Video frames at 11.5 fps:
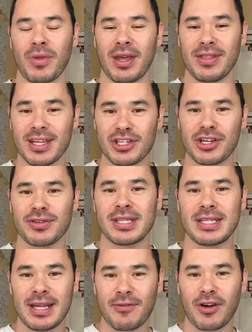And this year it's
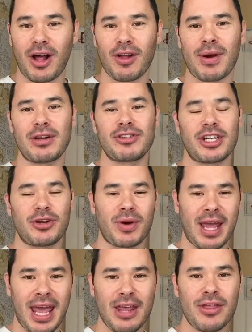in Denver, Colorado,
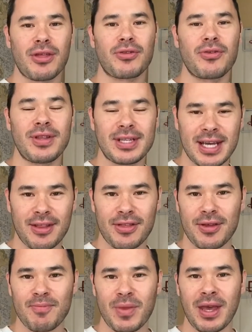January 8th through the 10th.